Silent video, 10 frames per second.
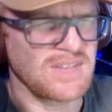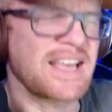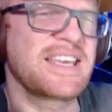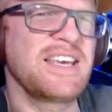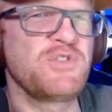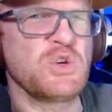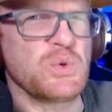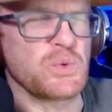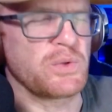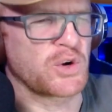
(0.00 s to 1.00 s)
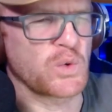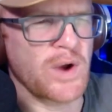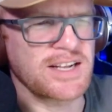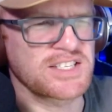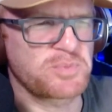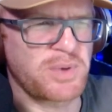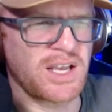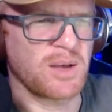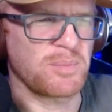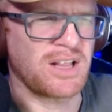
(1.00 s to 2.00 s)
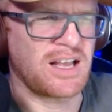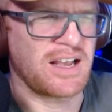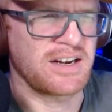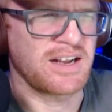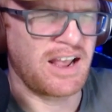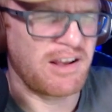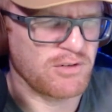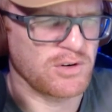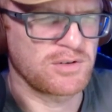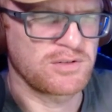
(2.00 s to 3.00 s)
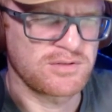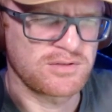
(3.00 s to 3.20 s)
I give you the greatest pickup line ever.